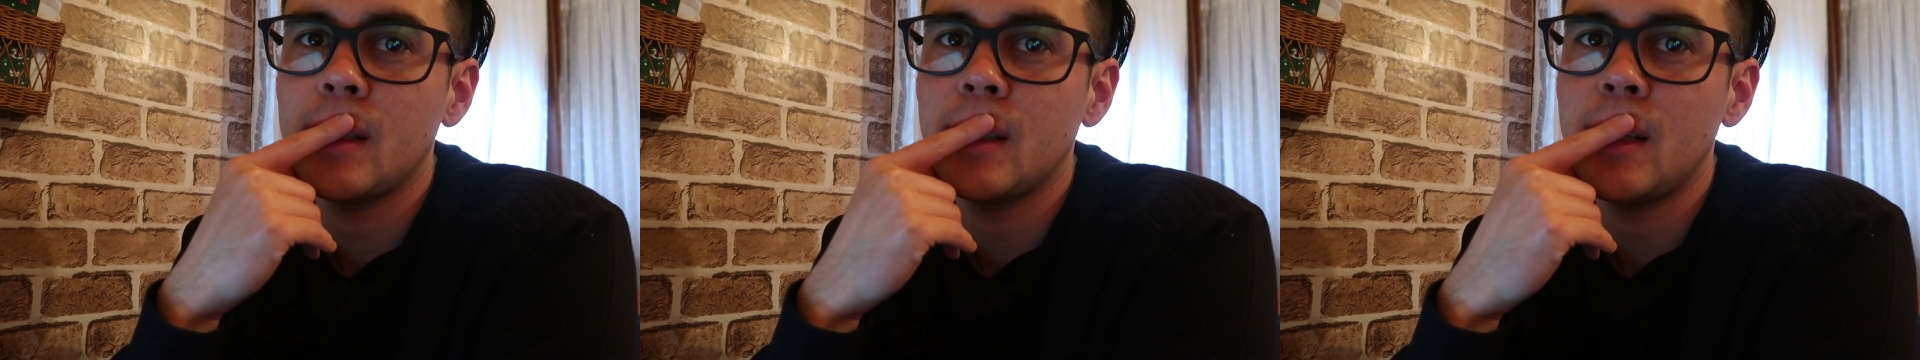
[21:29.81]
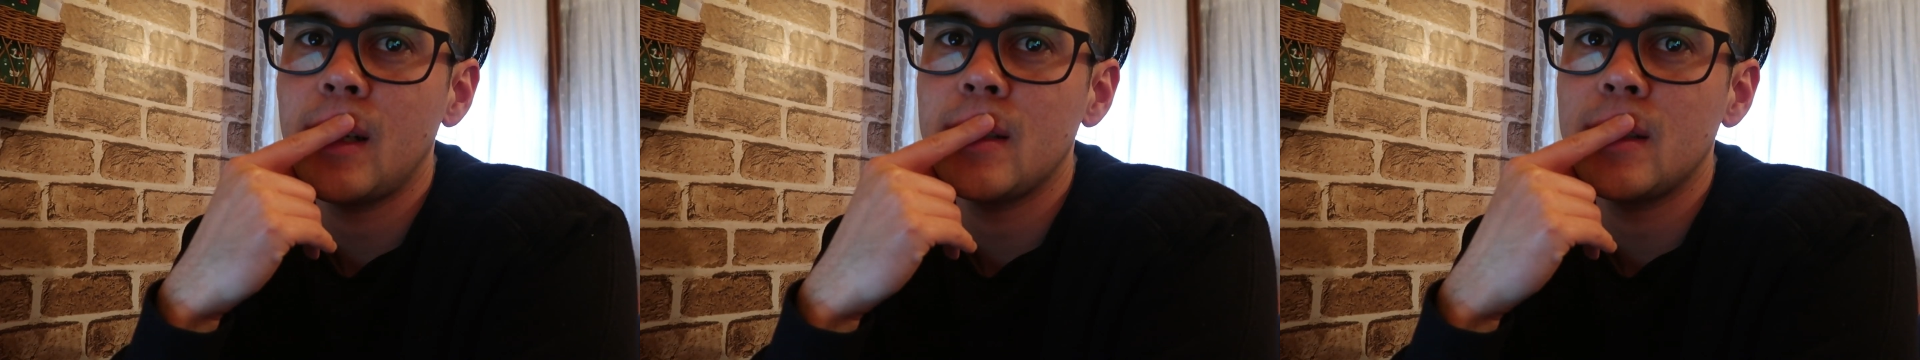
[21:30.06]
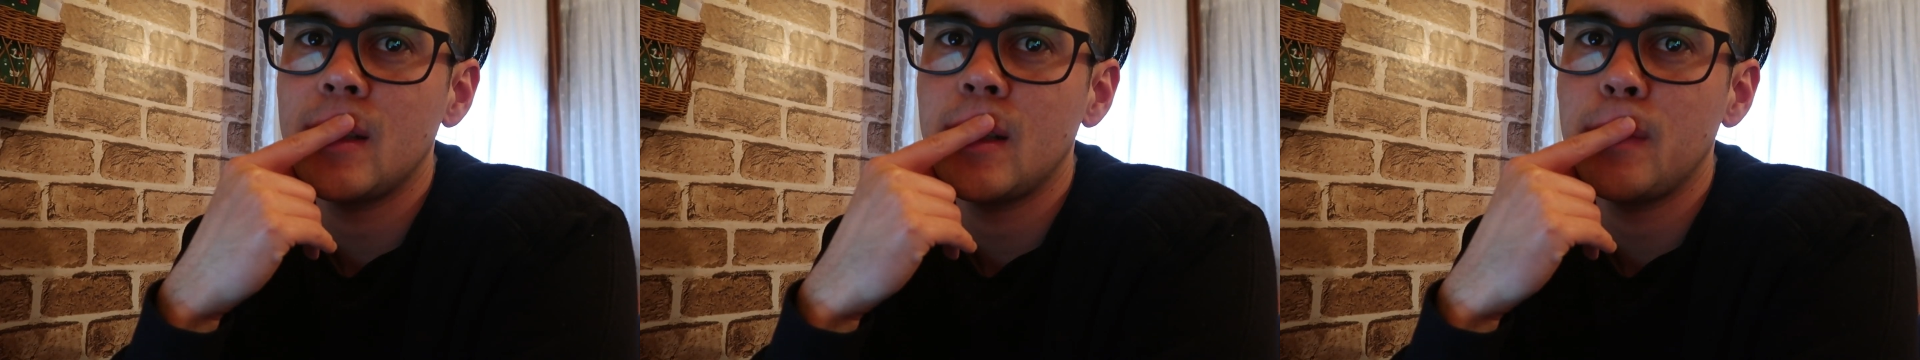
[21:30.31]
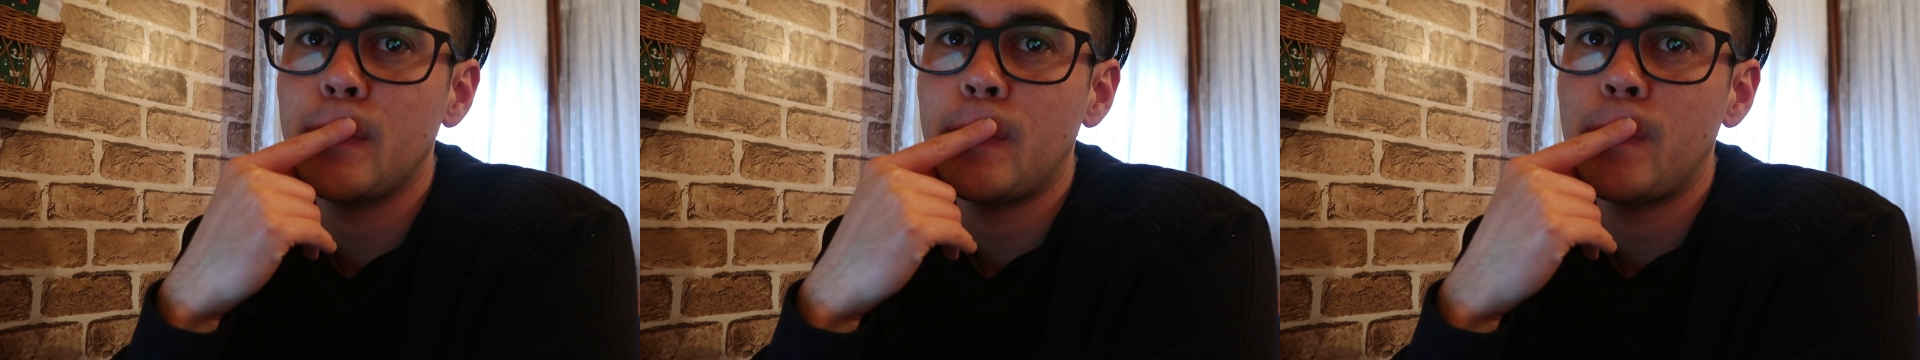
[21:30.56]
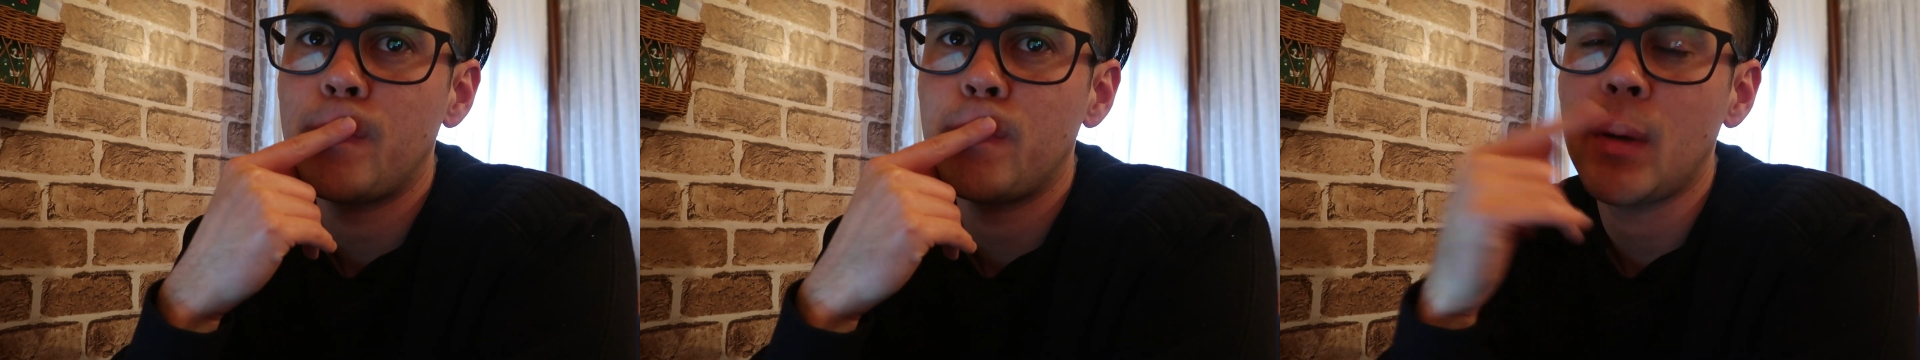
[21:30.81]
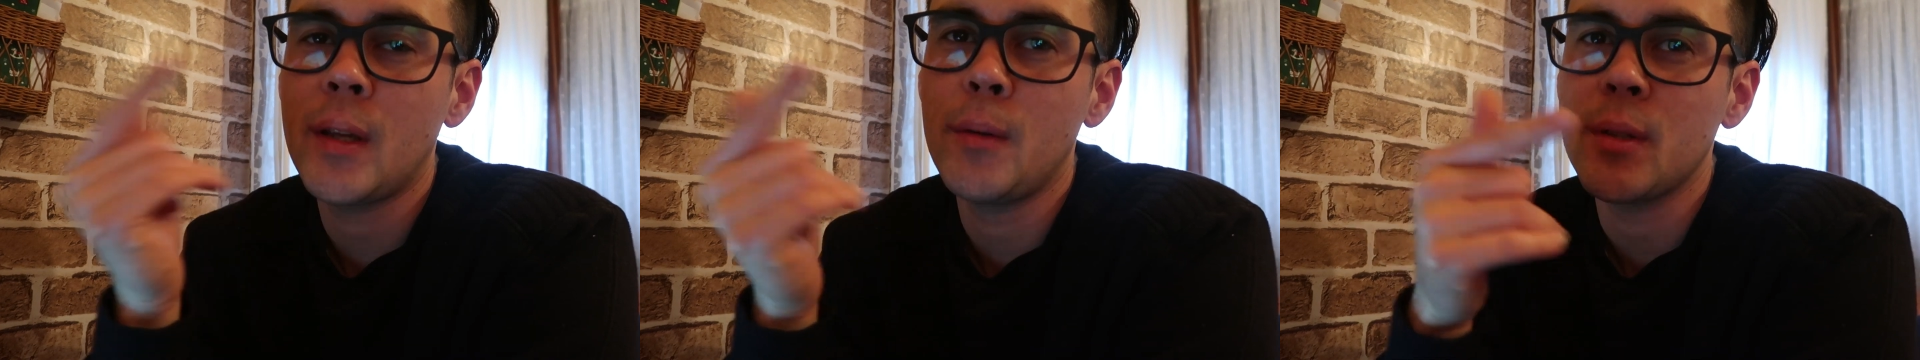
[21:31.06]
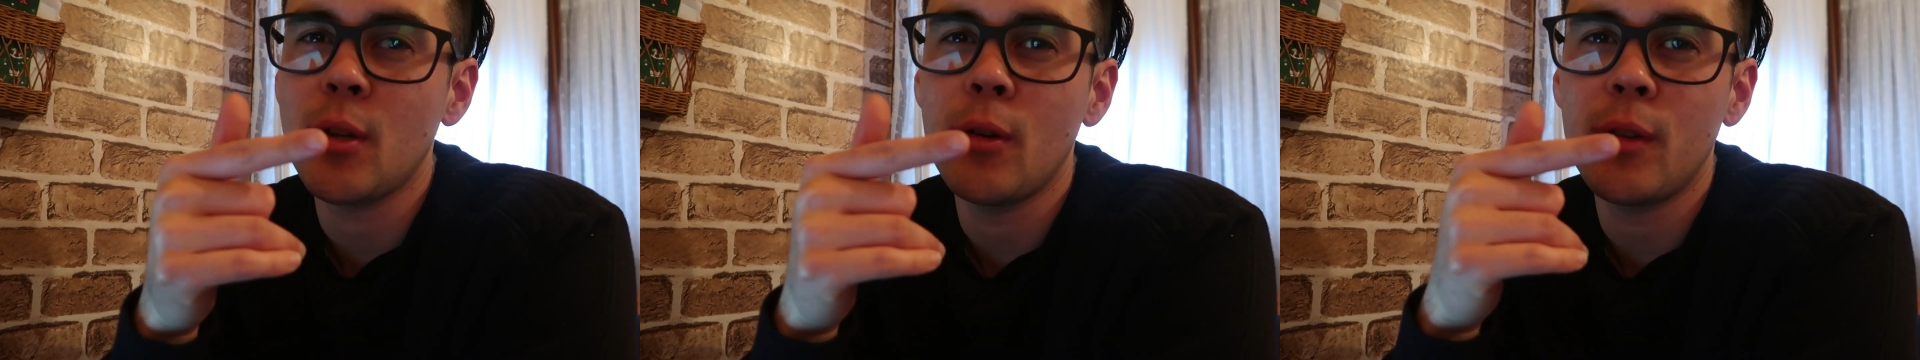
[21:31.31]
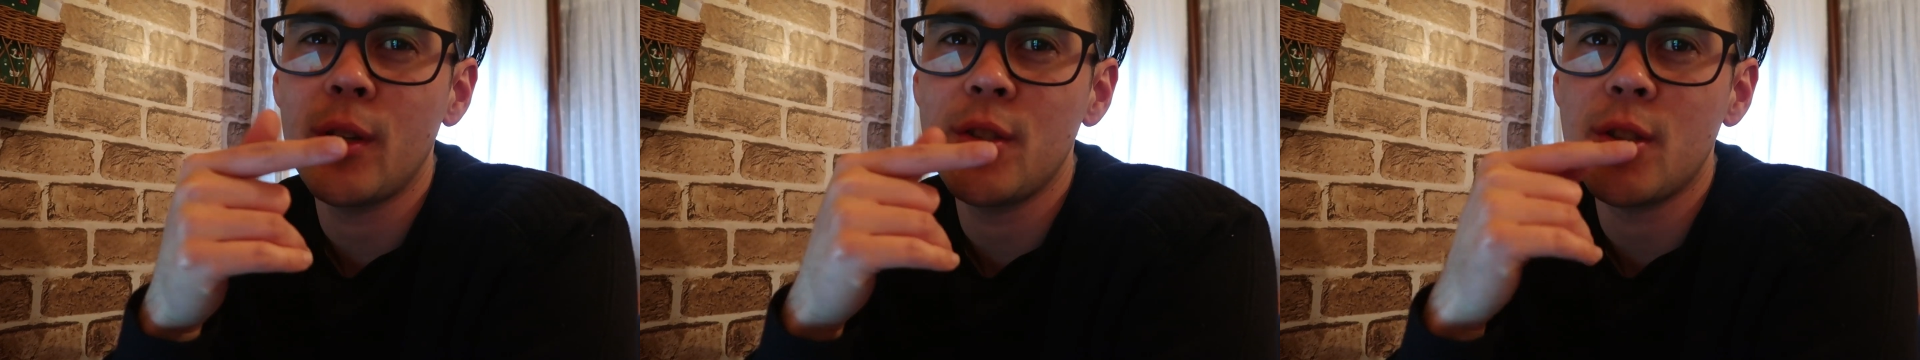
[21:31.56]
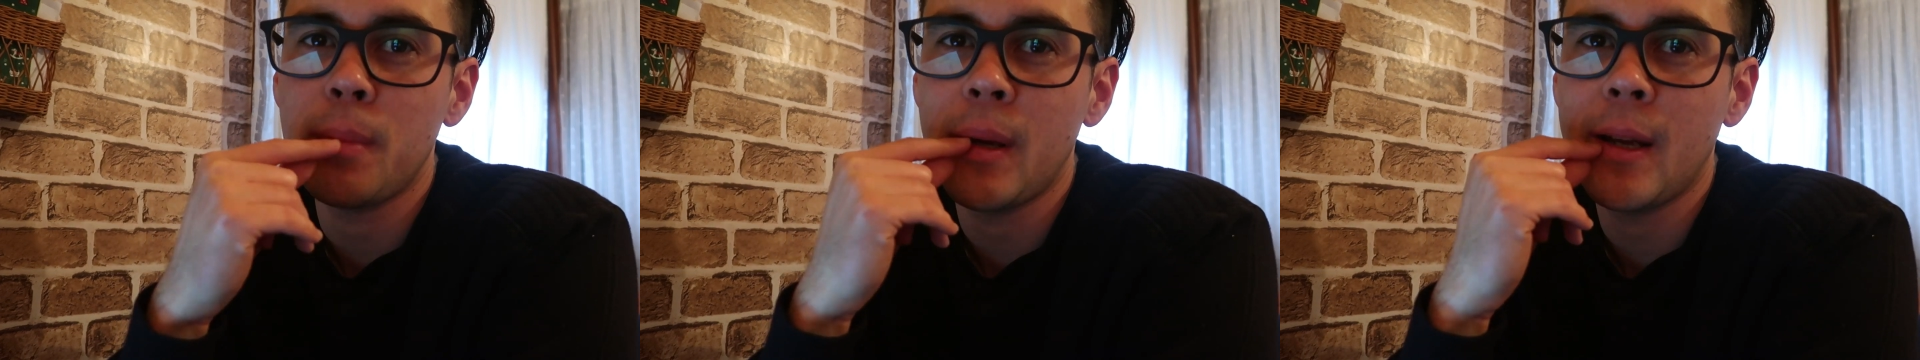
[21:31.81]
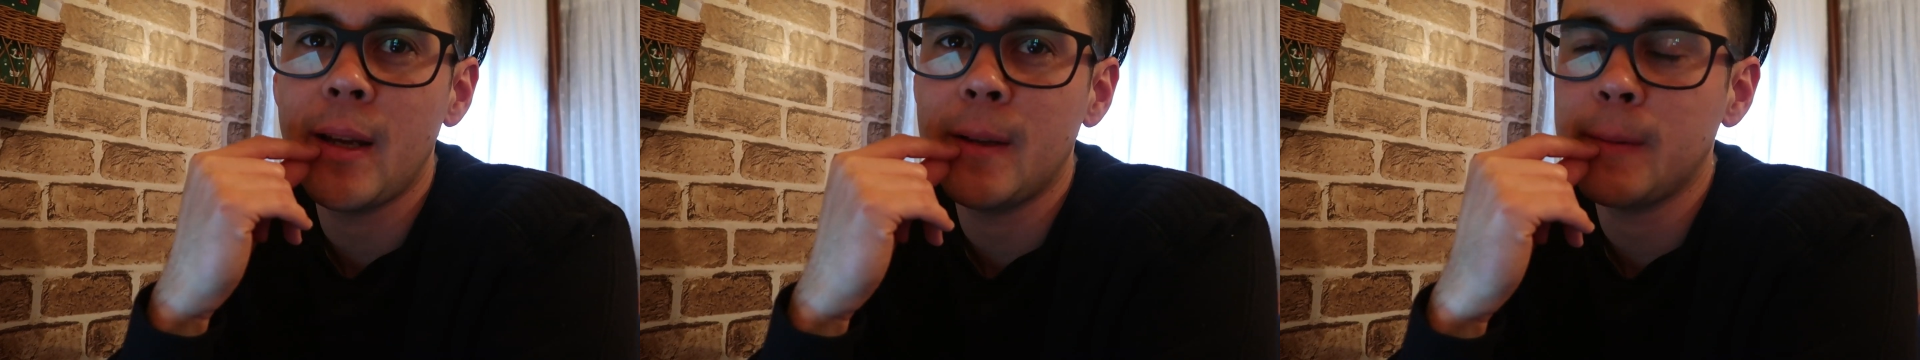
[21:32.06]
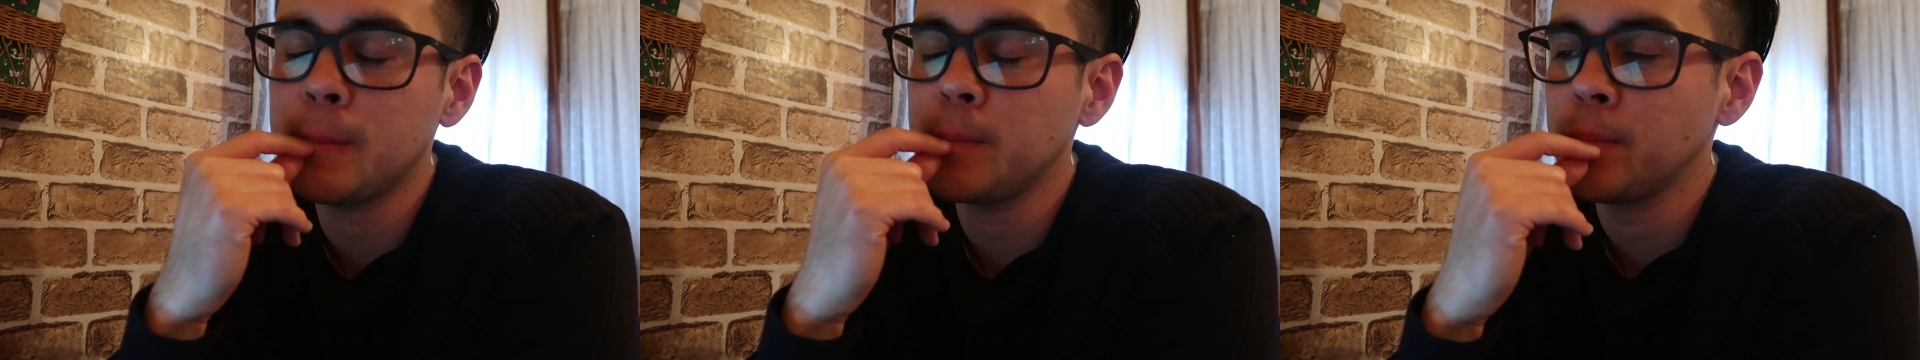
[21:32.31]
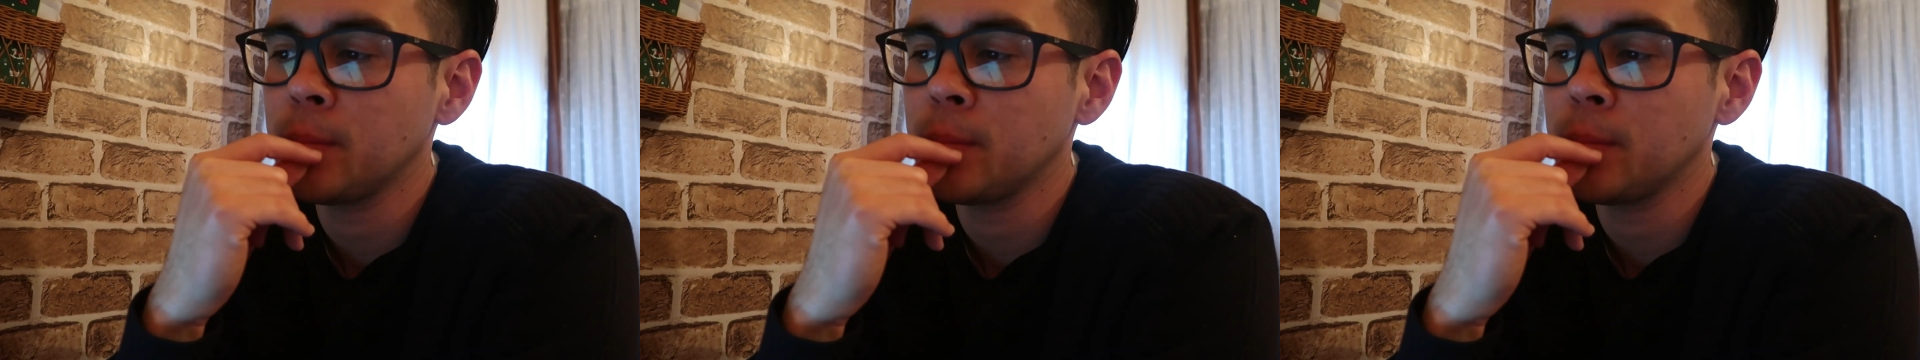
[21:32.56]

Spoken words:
the guy's name. But he was over in Japan,